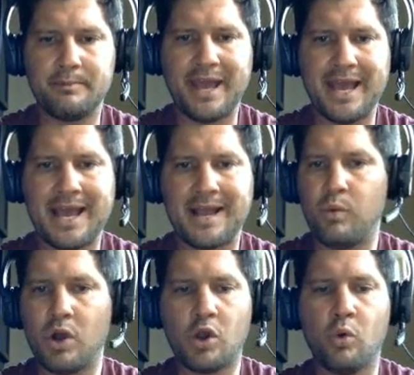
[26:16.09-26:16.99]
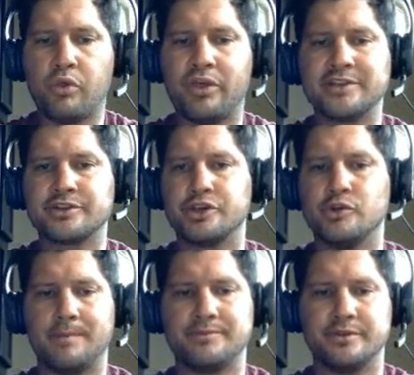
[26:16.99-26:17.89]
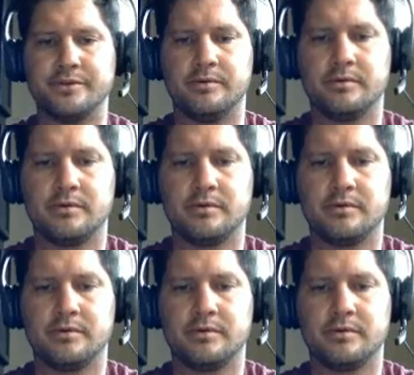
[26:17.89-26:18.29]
back. What cool things are you up to?